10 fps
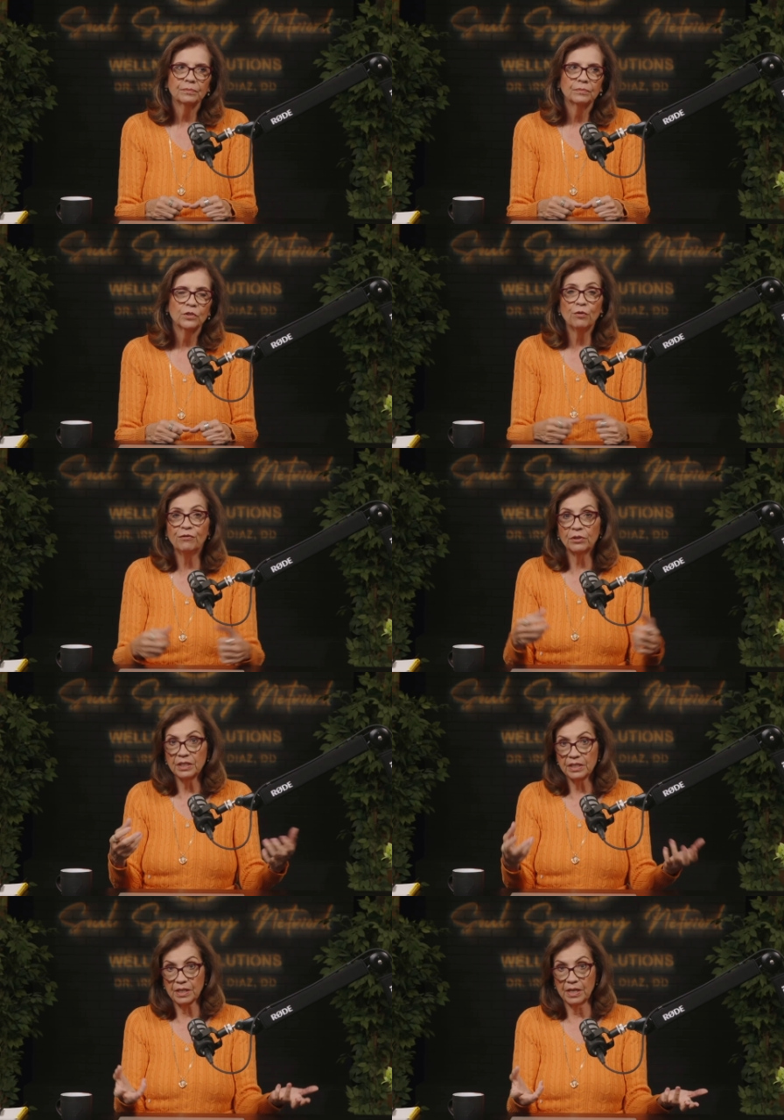You feel
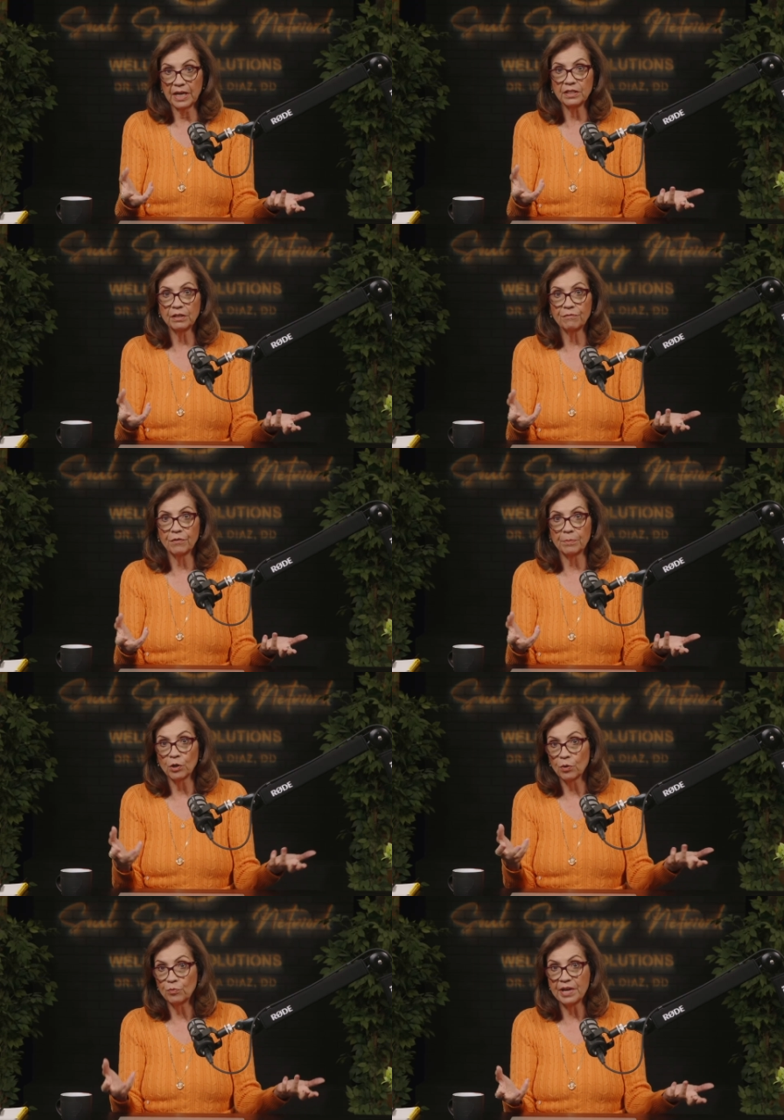disconnected from your
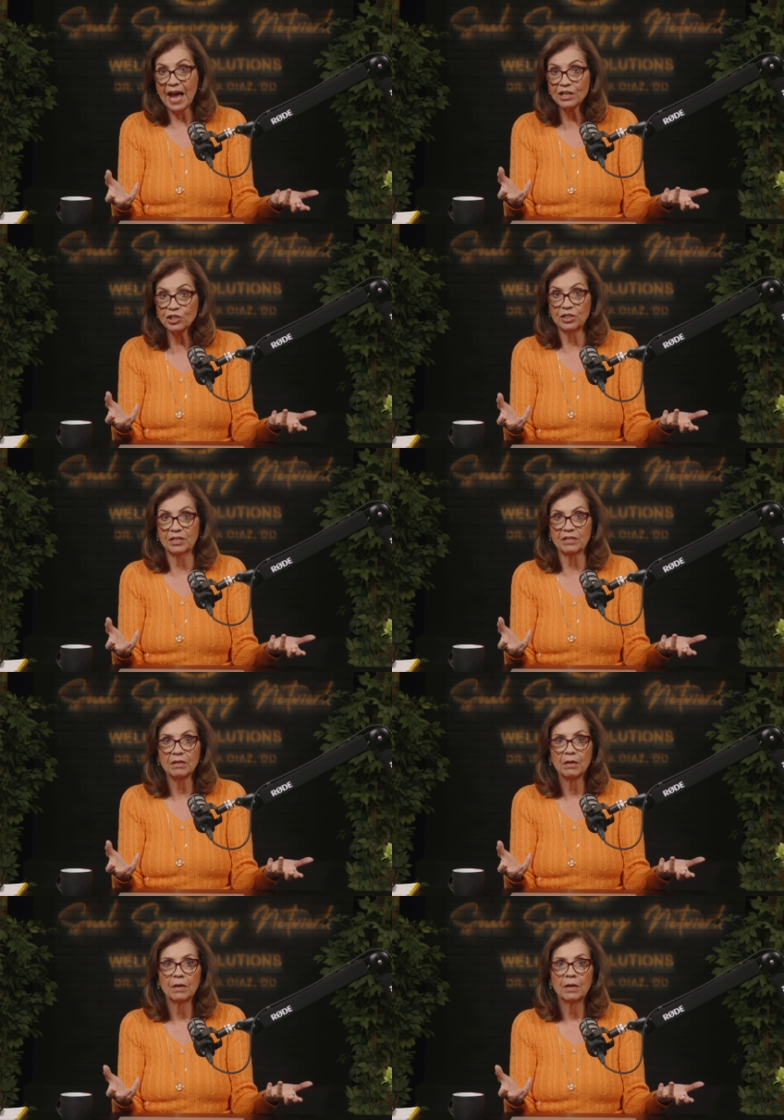own reactions.
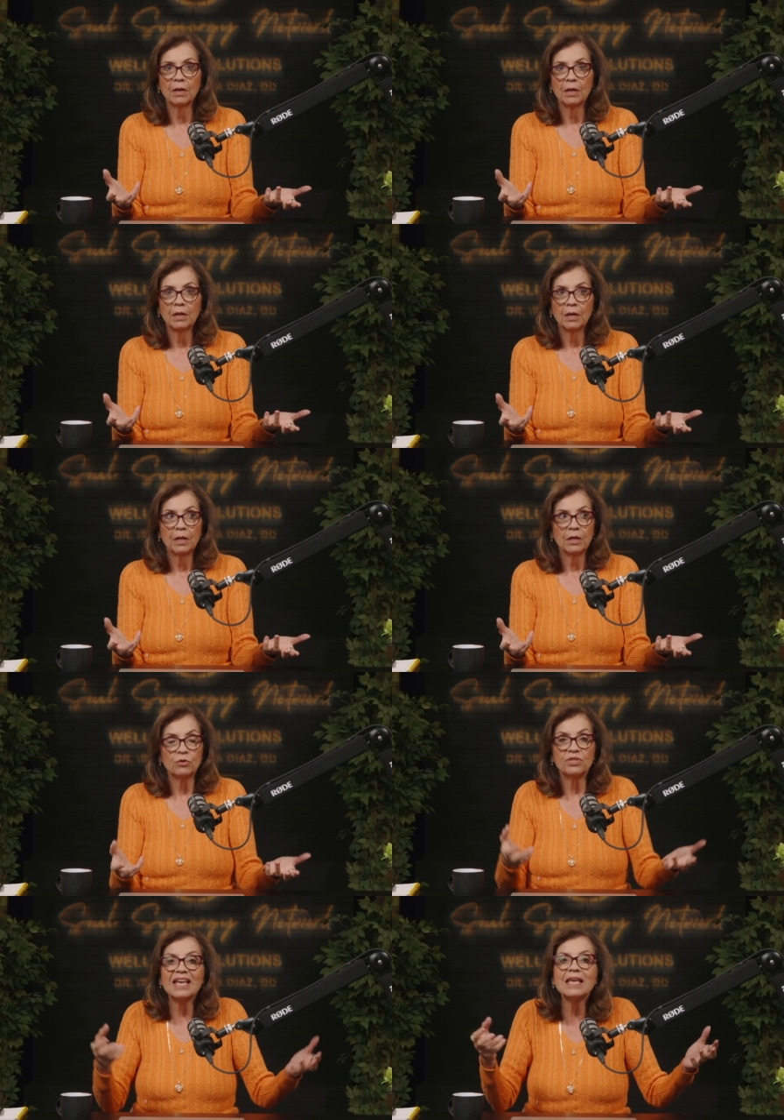You
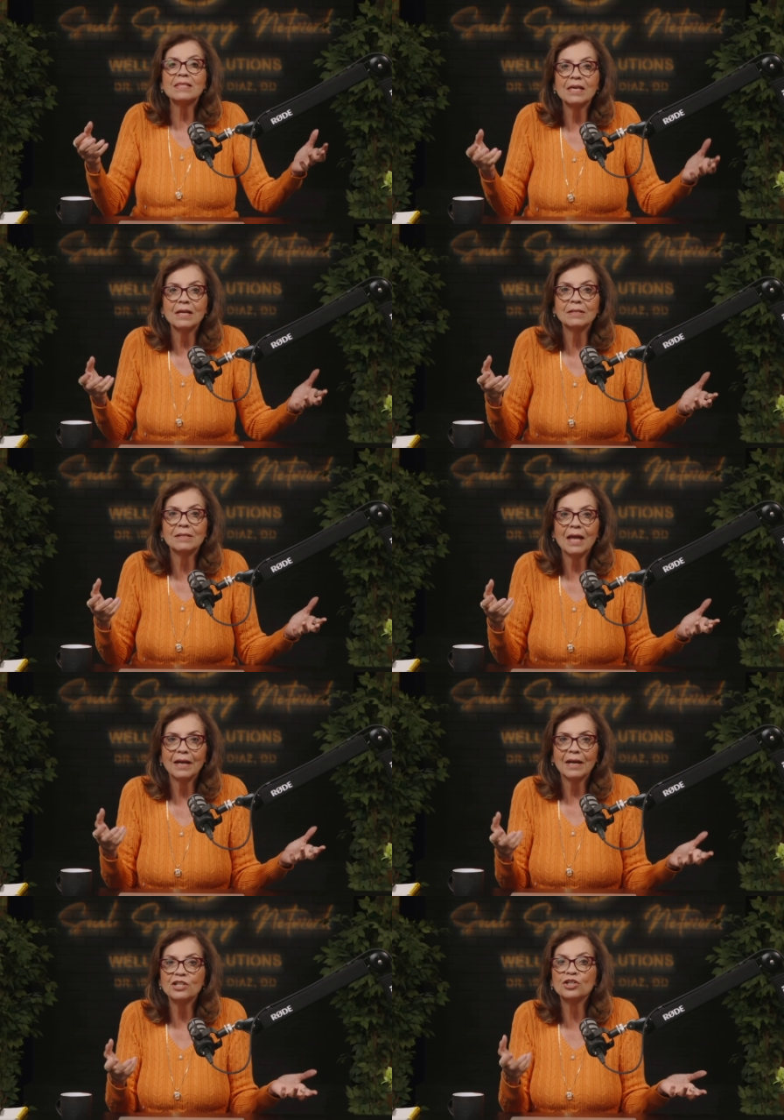say things
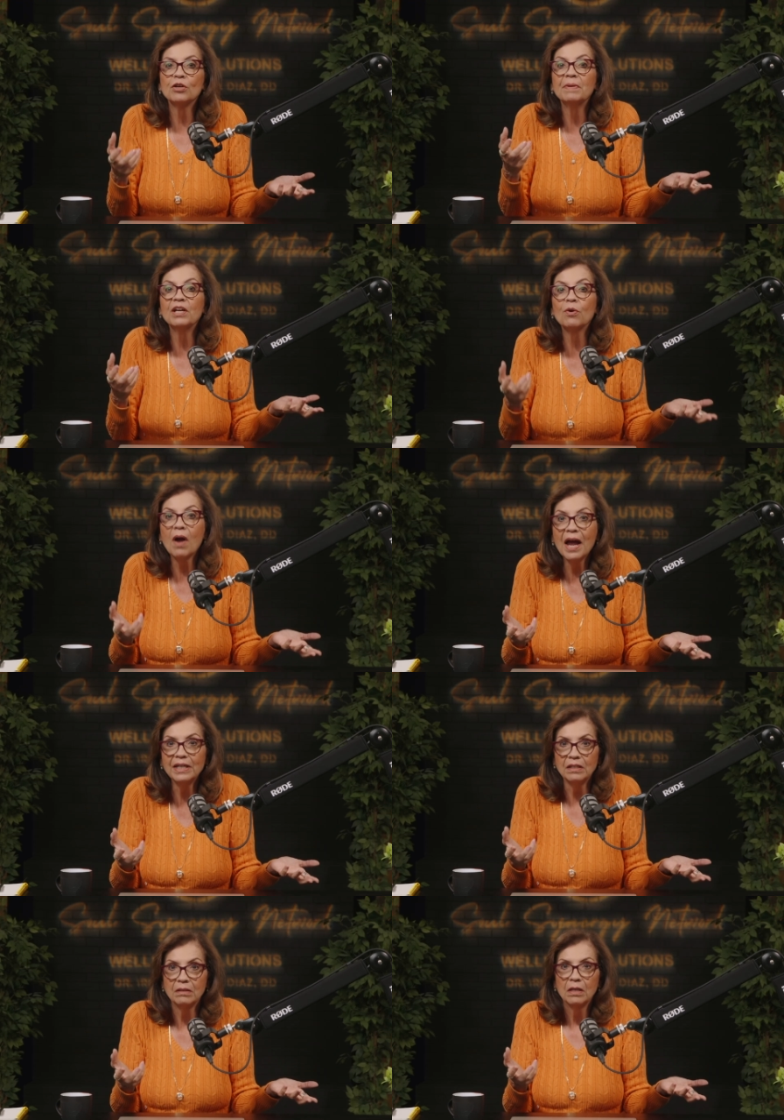like, I should be
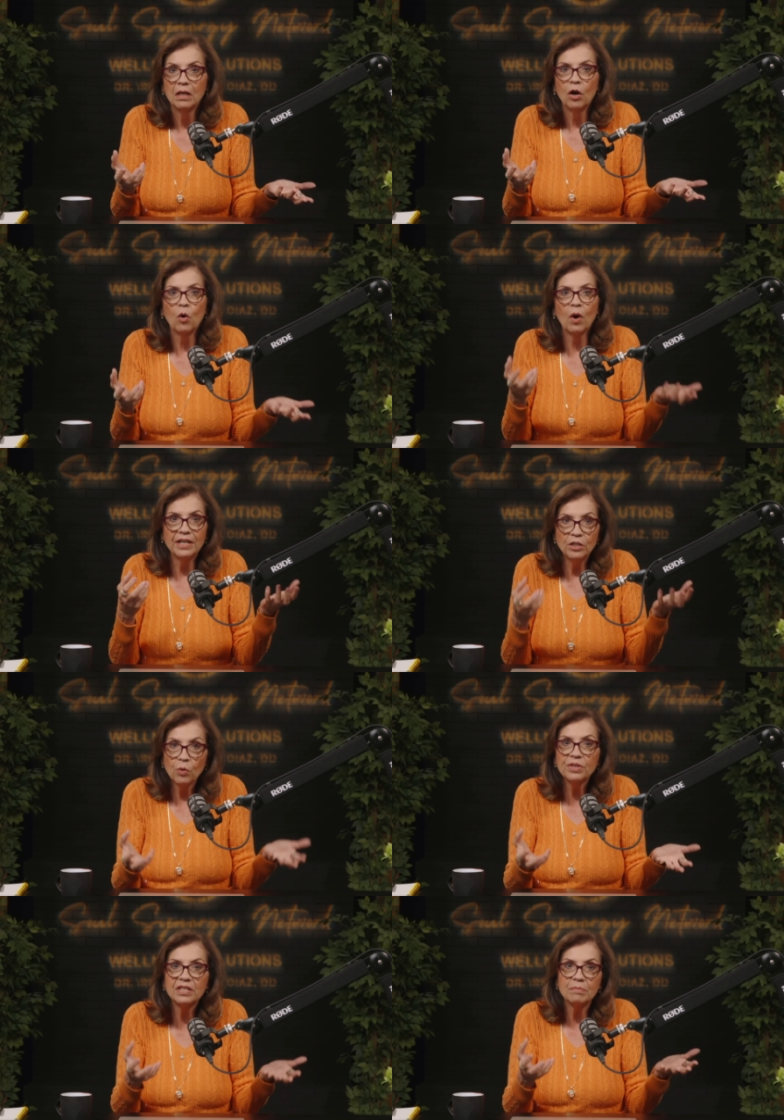crying, or I
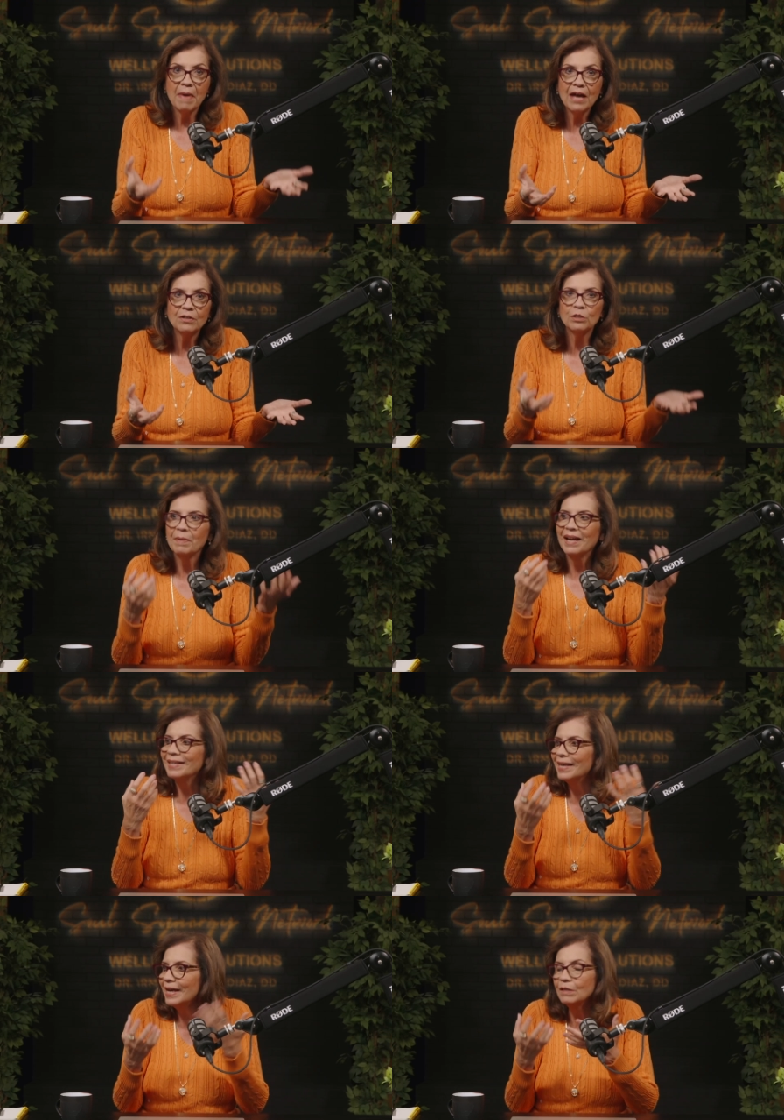know this matters, but I
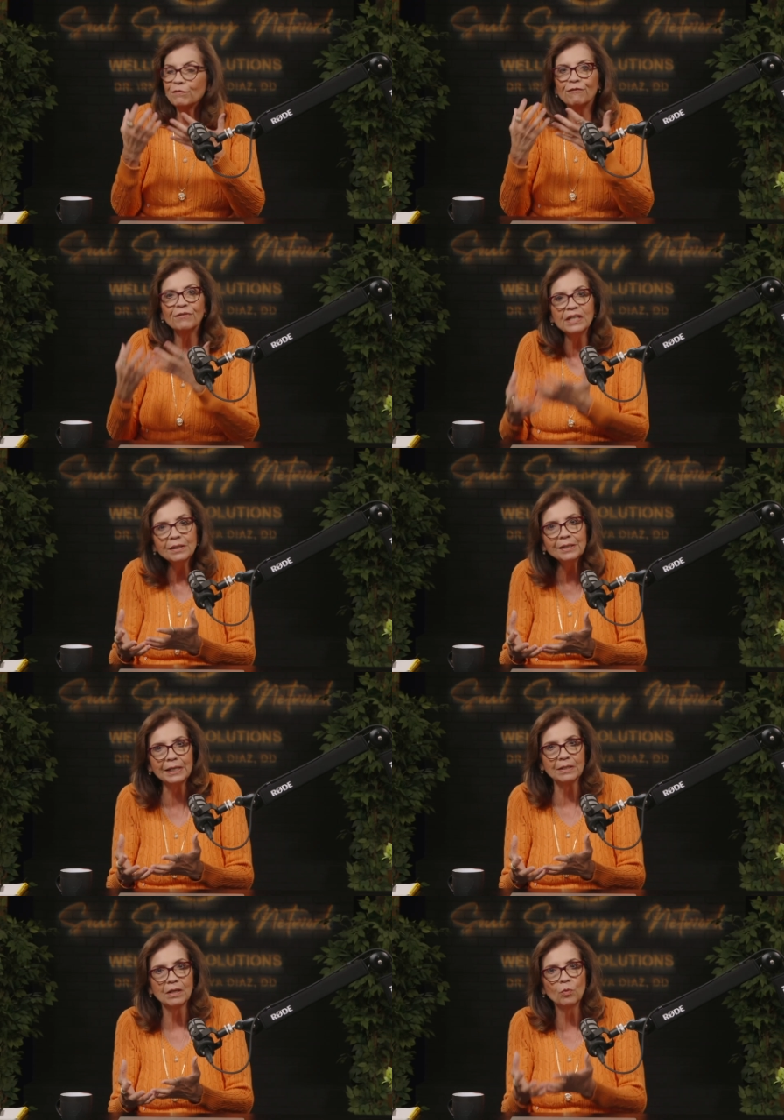can't feel
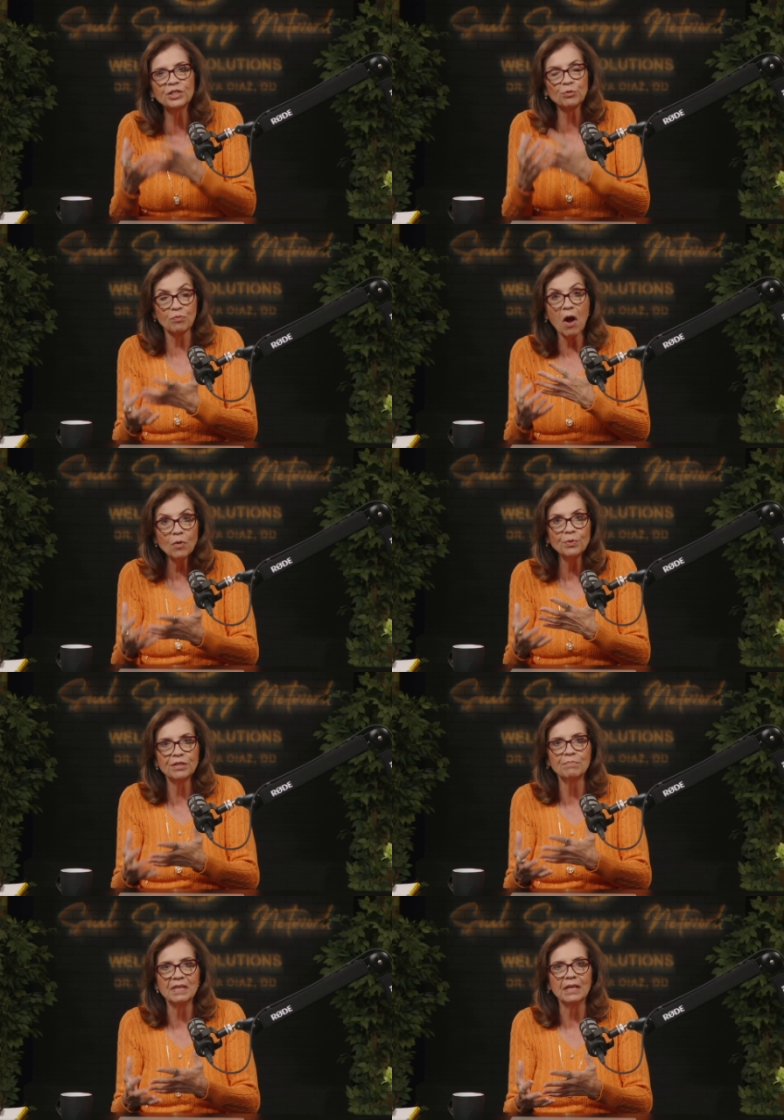it. What's wrong
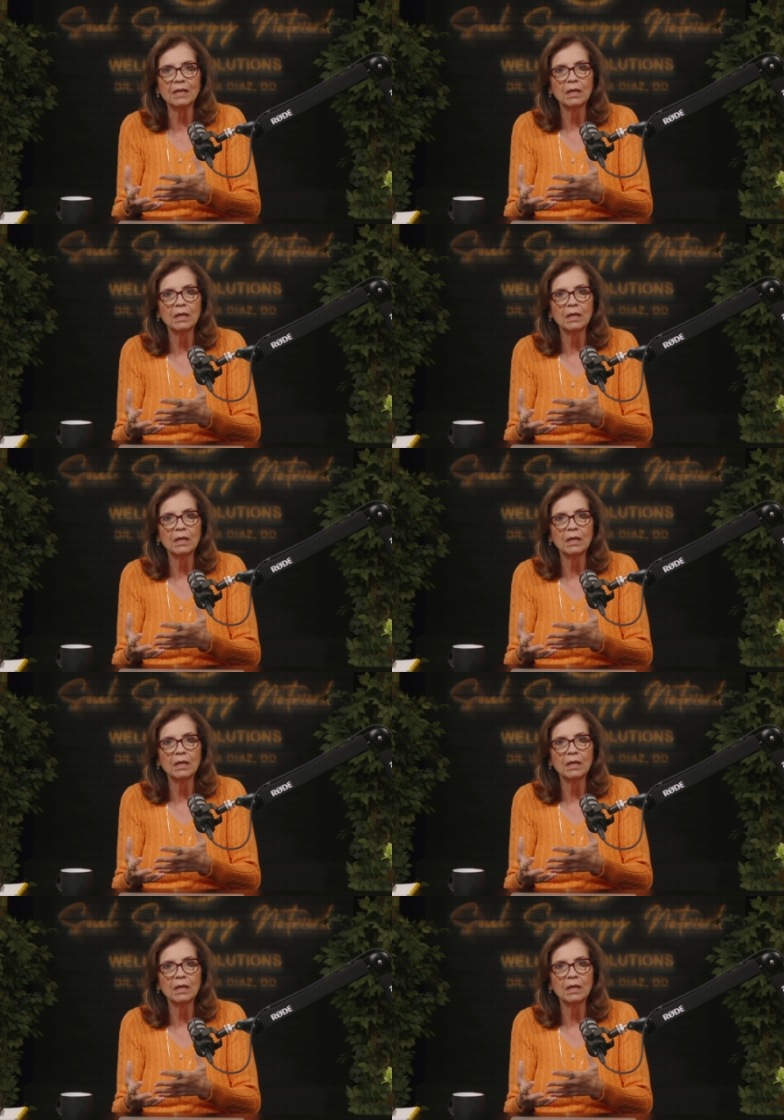with me?